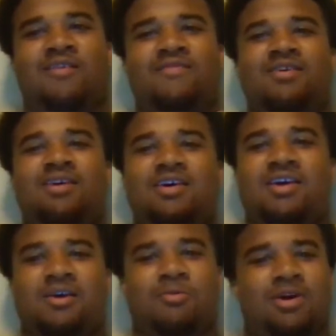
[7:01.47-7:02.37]
off
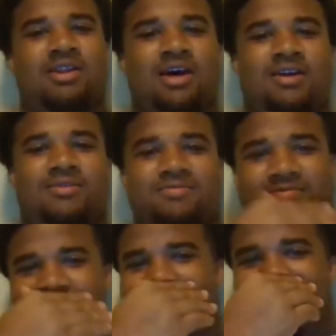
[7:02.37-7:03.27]
and whatnot.
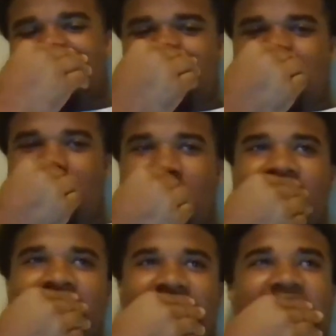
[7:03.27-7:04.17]

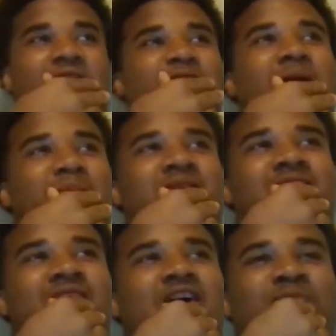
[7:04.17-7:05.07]
that was probably
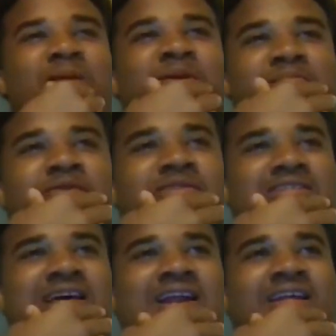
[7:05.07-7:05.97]
that was probably the most
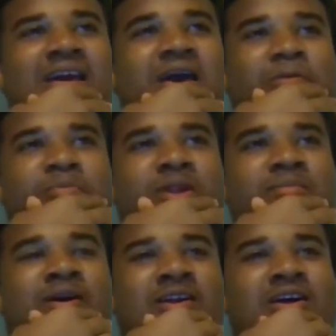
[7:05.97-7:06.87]
exciting game we've been a
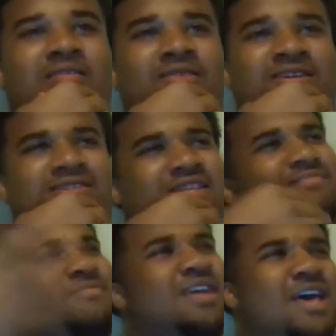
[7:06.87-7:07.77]
part of because
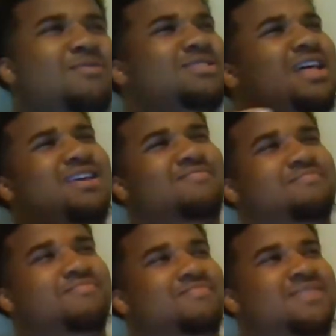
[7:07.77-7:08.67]
it was like
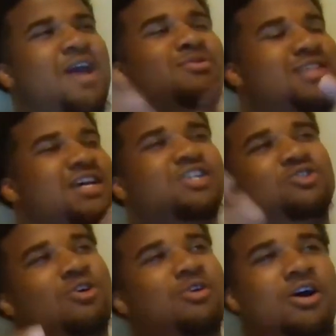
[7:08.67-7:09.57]
they was in
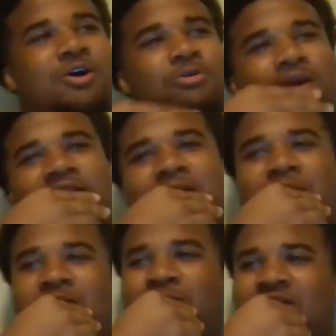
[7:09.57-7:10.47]
control the whole
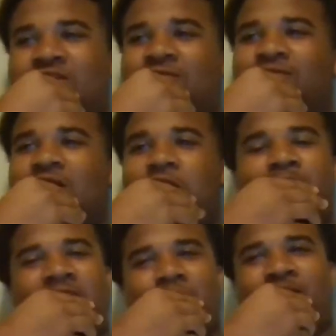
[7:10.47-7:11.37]
game man. we just
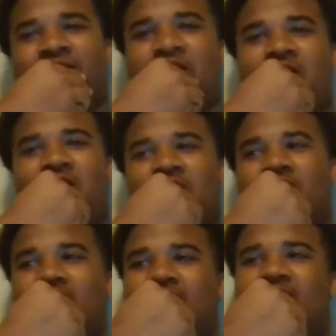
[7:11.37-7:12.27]
fought back, we fought
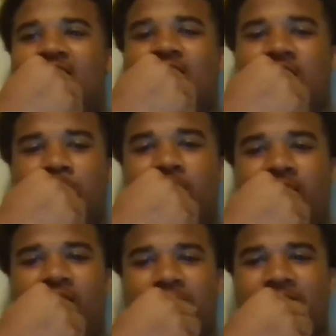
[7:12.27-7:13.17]
hard, and we
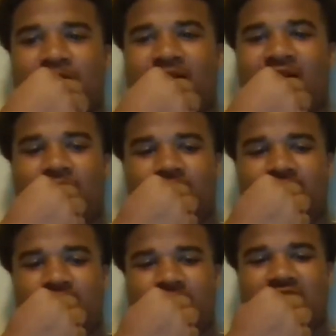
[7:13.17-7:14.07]
ended up coming out
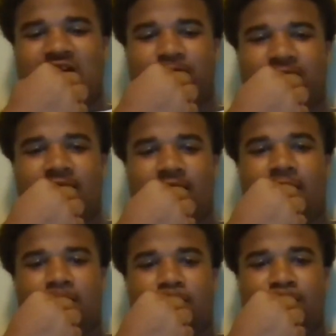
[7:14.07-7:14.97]
on top that
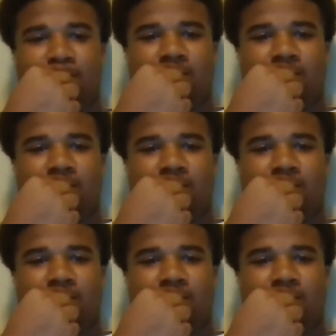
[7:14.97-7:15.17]
game.